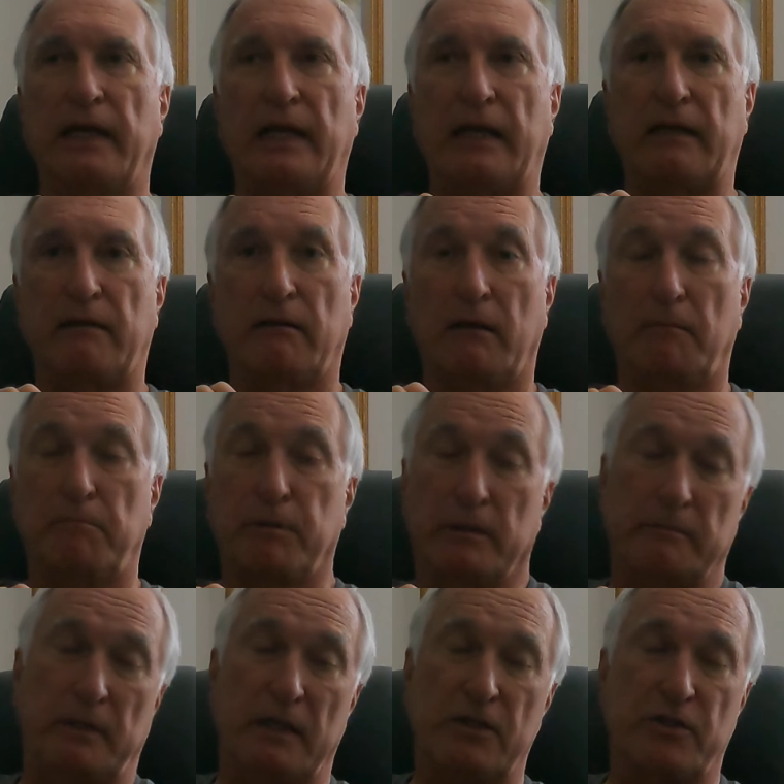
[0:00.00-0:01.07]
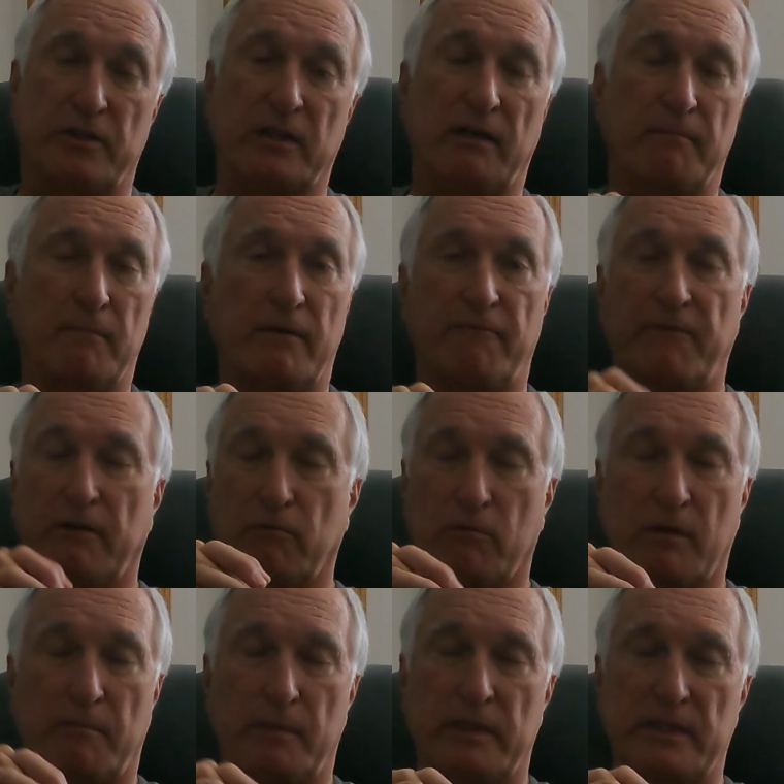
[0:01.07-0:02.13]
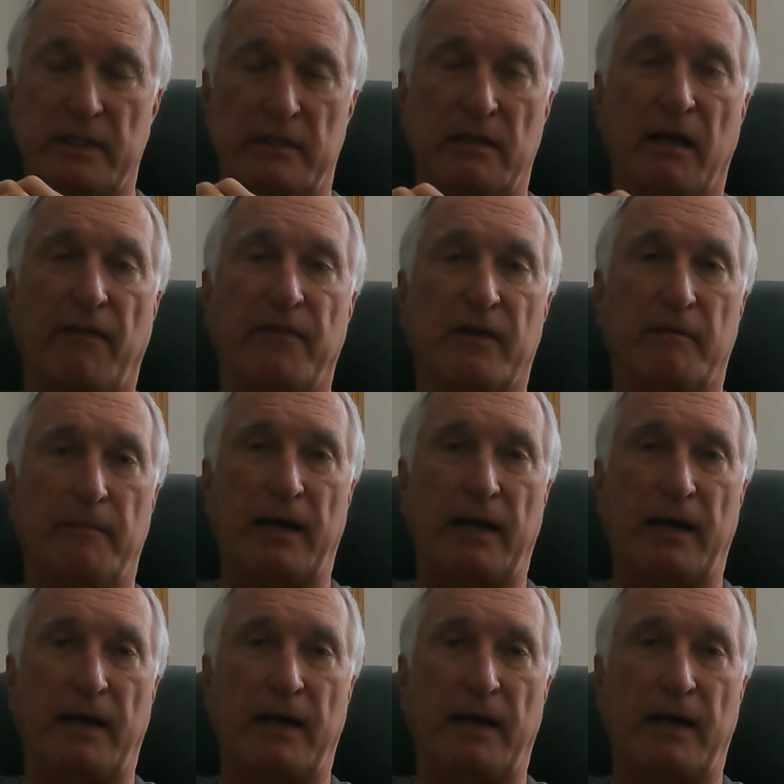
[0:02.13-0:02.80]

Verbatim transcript: and uh, pretty much the government, federal government, did nothing